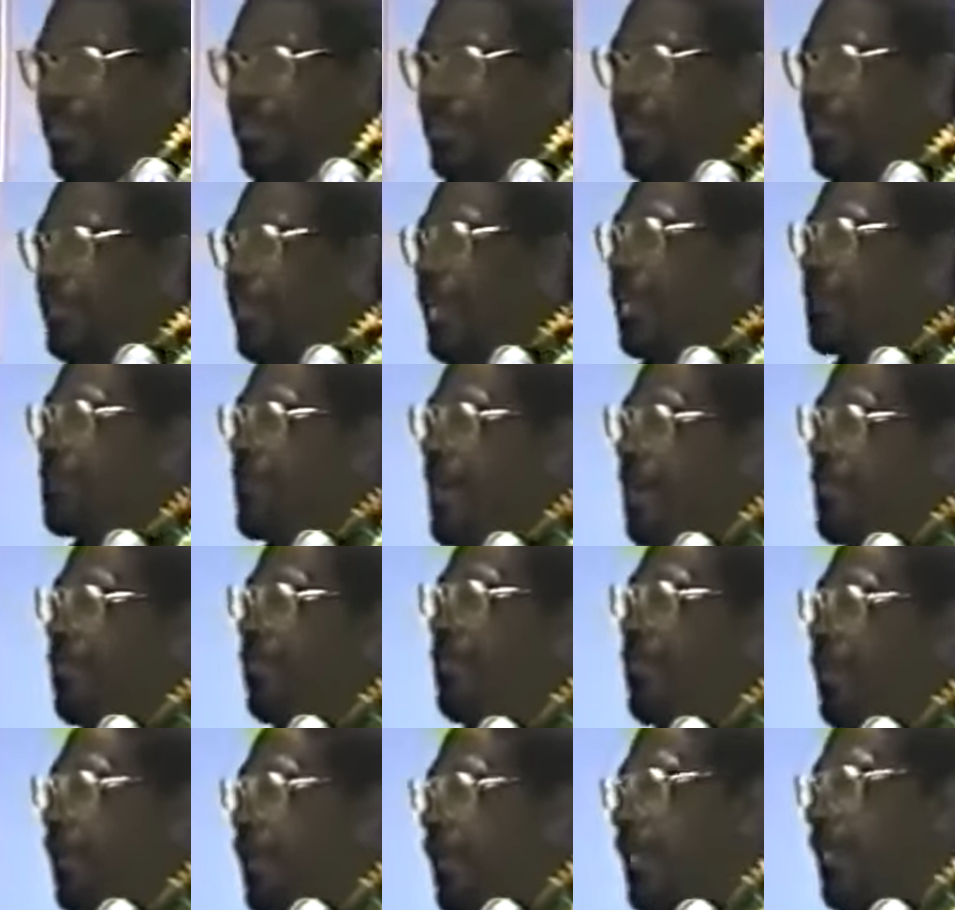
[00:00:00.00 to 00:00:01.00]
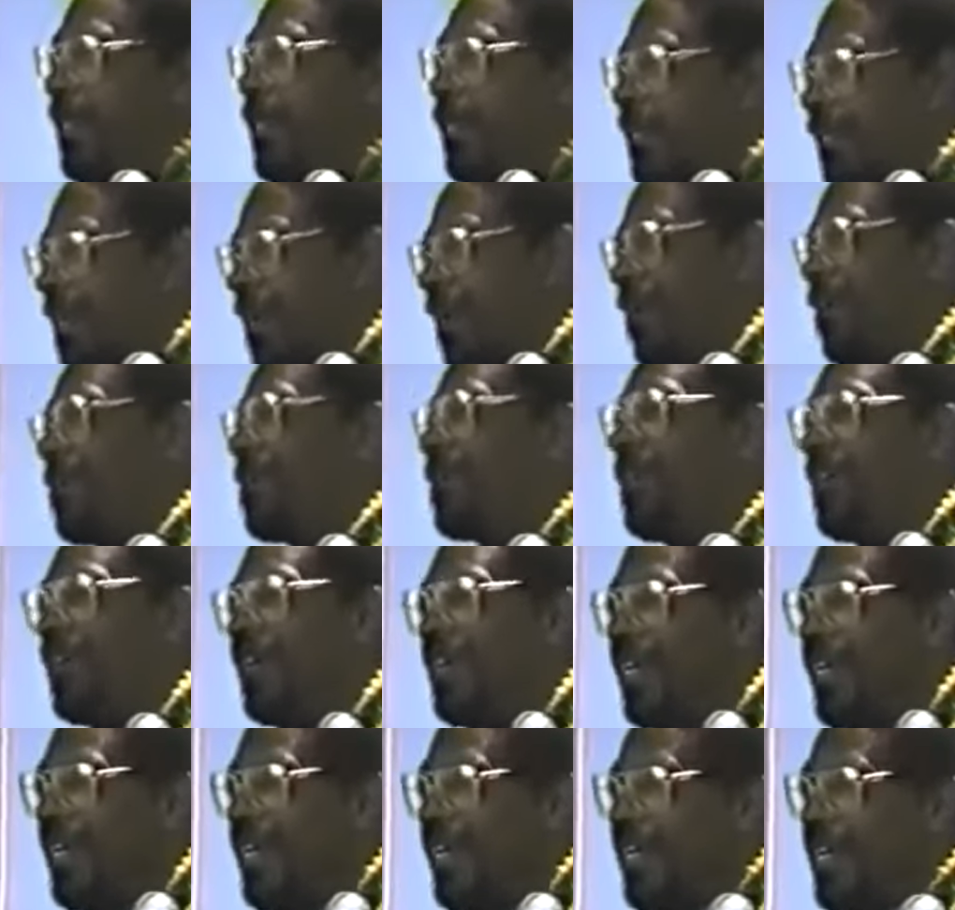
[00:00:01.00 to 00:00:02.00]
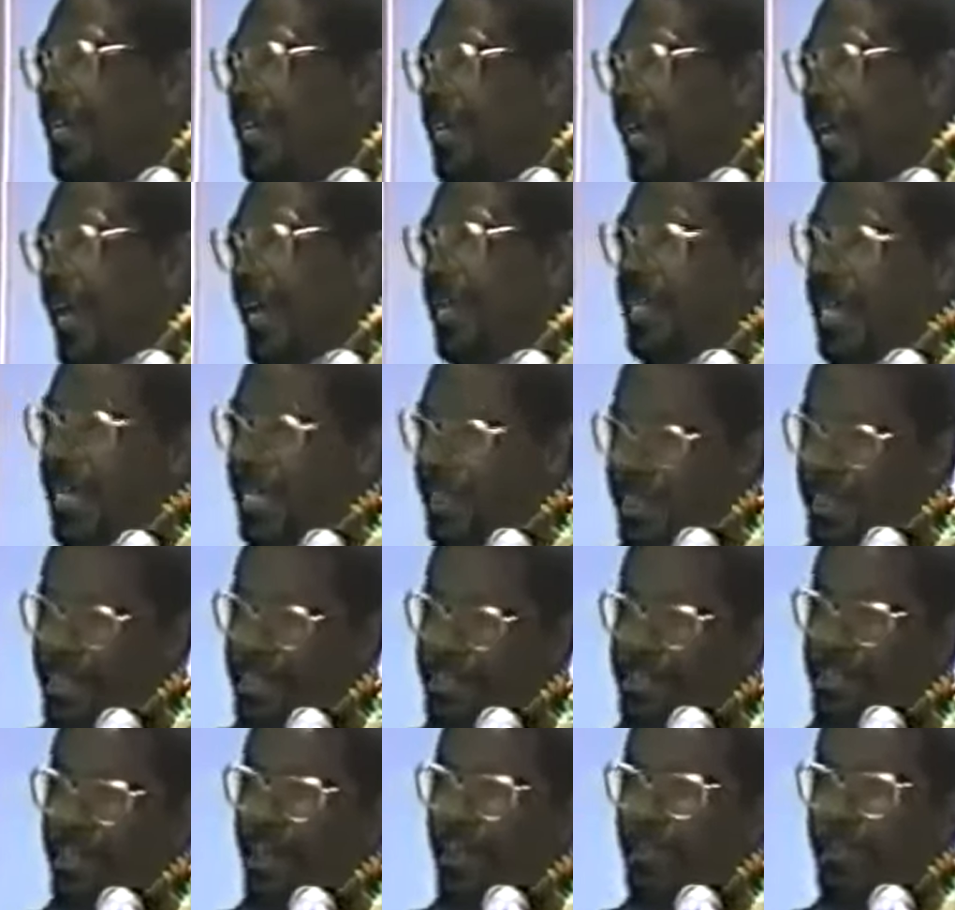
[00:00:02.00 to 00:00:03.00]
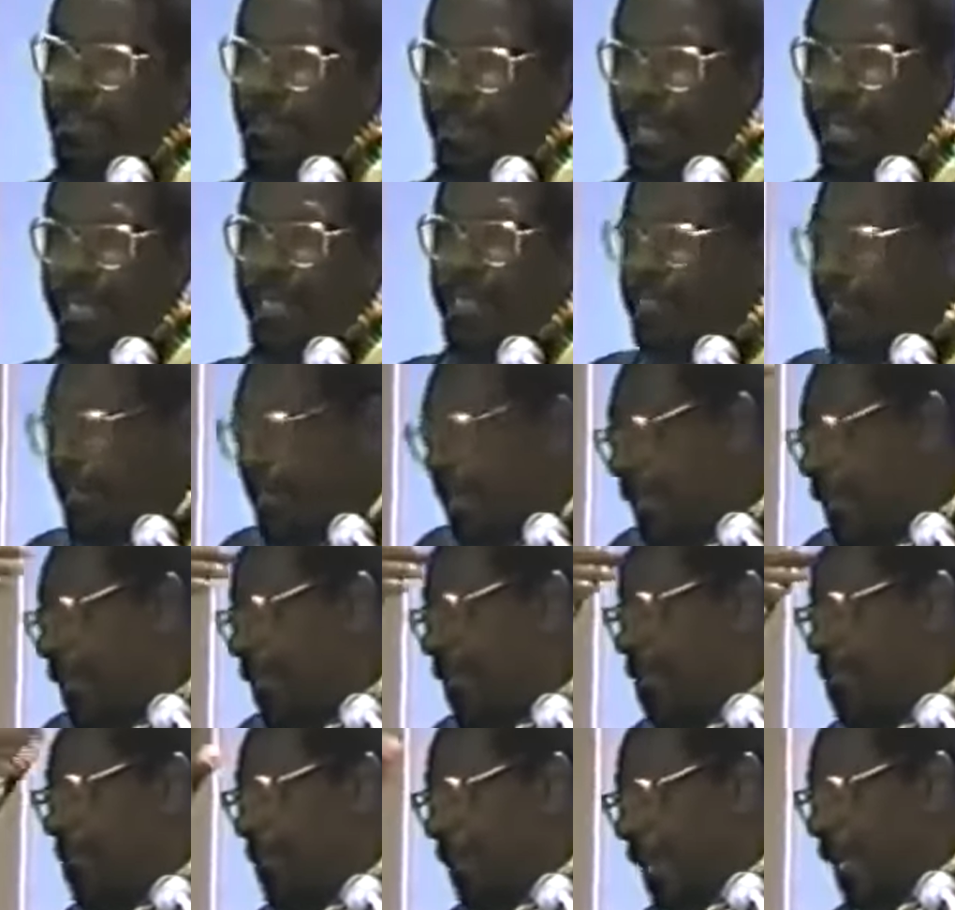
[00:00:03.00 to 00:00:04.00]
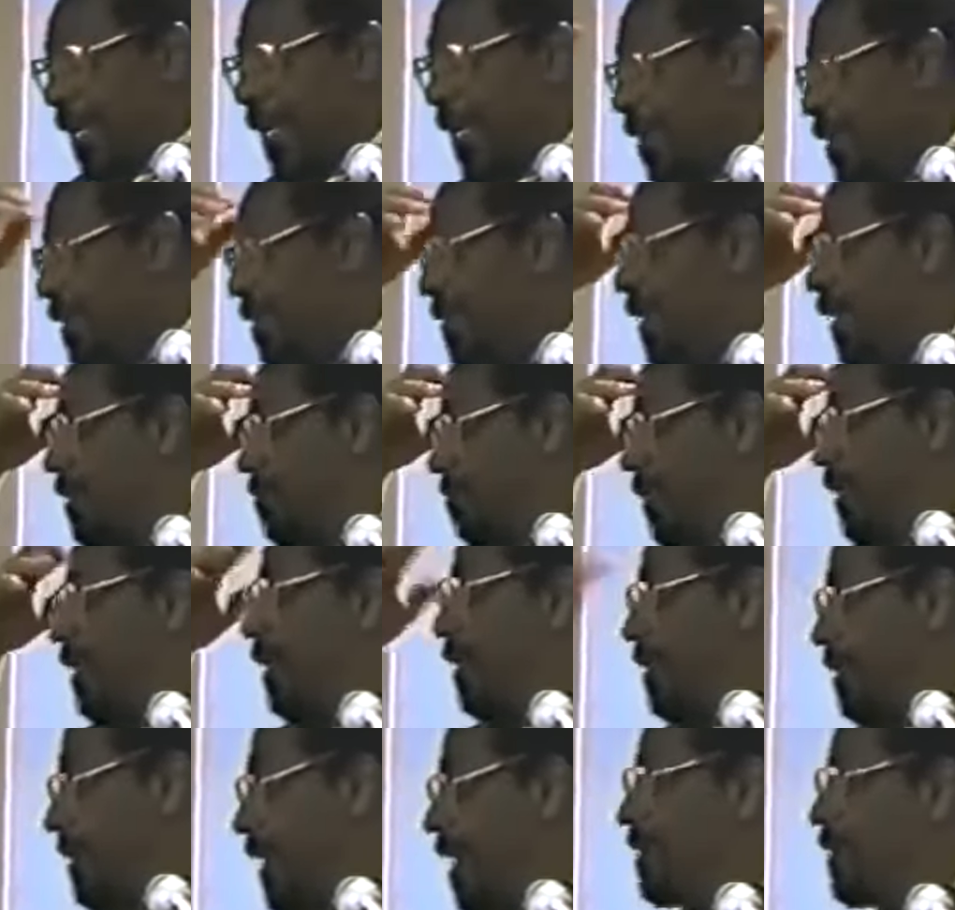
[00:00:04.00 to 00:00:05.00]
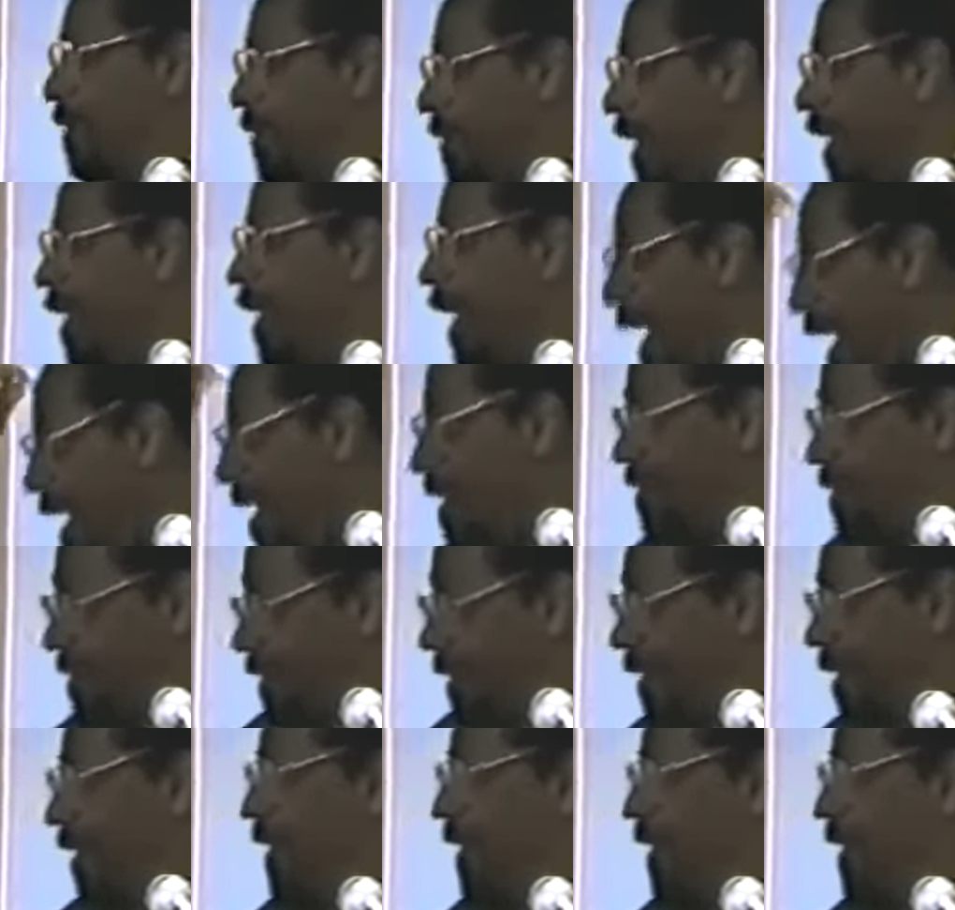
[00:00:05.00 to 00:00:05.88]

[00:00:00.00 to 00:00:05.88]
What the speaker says: You know, you can talk about the ego. And yet there's no place in the brain that we can designate as